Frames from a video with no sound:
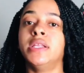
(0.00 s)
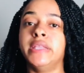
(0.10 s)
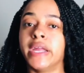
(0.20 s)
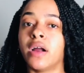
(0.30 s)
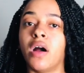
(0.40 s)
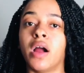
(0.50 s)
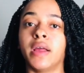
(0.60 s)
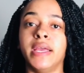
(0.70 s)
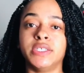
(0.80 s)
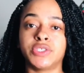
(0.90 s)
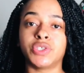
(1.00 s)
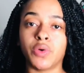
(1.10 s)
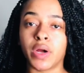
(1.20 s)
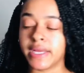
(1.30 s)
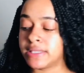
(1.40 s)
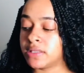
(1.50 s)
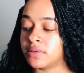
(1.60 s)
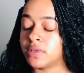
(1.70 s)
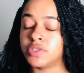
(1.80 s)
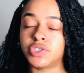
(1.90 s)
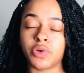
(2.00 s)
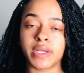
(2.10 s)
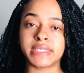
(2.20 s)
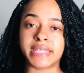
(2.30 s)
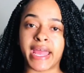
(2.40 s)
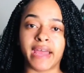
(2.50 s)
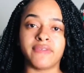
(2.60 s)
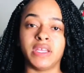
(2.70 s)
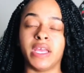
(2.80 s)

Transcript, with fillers: it's short-staffed,